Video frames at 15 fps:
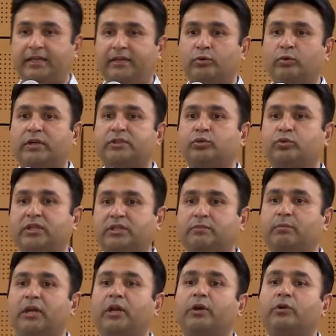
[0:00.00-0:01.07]
they do a switch,
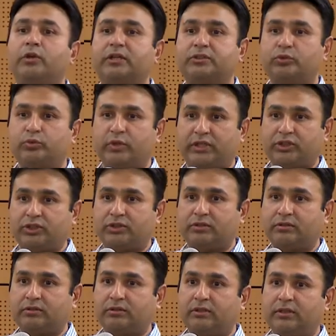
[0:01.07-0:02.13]
molecular
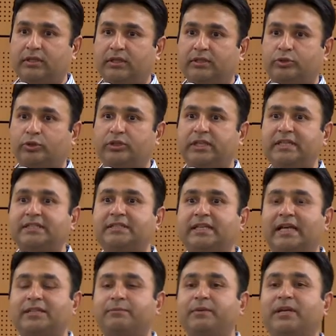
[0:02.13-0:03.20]
switch so these
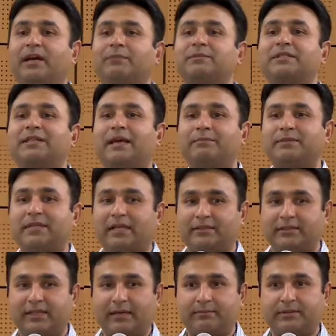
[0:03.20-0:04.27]
cells become stem
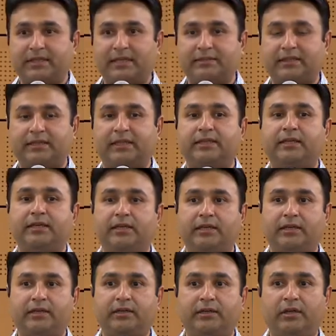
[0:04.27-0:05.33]
cells themselves and then they
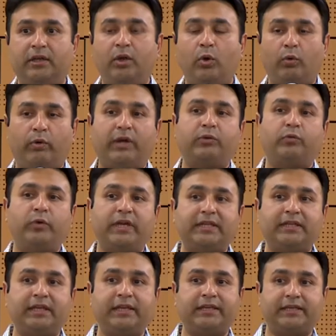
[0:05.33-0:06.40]
heal it. What we
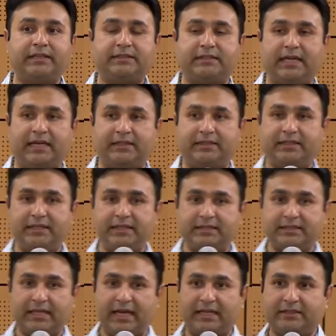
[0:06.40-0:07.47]
think is that
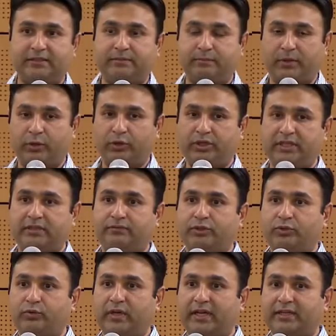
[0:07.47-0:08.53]
these cells, proteins
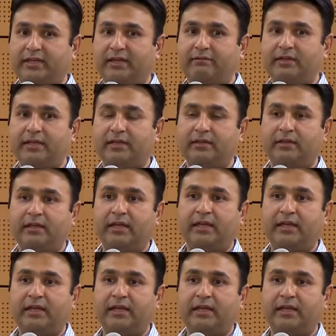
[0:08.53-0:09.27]
which we are giving,